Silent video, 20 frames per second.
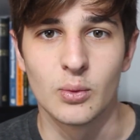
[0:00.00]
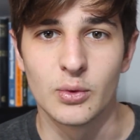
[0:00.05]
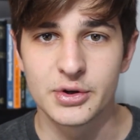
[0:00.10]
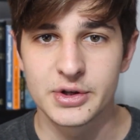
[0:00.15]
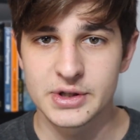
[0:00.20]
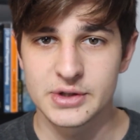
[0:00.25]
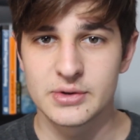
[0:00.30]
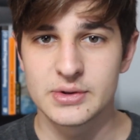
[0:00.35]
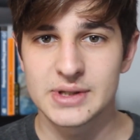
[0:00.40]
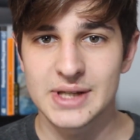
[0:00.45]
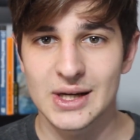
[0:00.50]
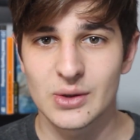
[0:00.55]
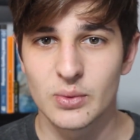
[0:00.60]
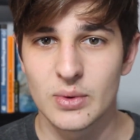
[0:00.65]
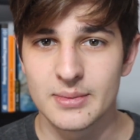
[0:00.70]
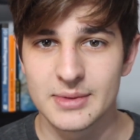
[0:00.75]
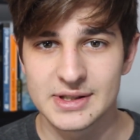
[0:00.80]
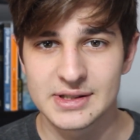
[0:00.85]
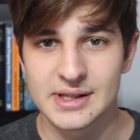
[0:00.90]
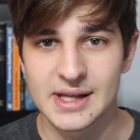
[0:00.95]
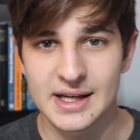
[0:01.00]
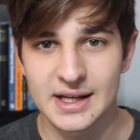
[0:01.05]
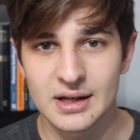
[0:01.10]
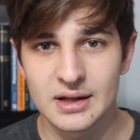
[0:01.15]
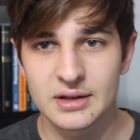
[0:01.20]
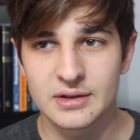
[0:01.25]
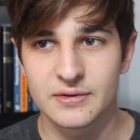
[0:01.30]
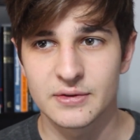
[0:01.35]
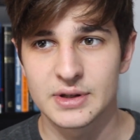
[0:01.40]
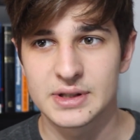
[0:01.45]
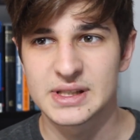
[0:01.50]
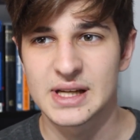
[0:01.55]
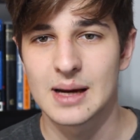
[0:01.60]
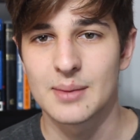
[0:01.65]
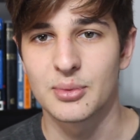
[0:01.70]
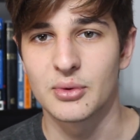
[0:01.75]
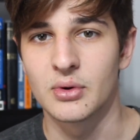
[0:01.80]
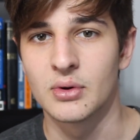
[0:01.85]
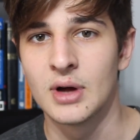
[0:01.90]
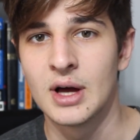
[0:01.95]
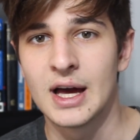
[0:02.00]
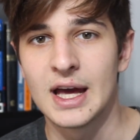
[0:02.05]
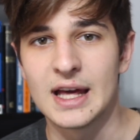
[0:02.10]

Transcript: we'll just use like women's leggings, for example.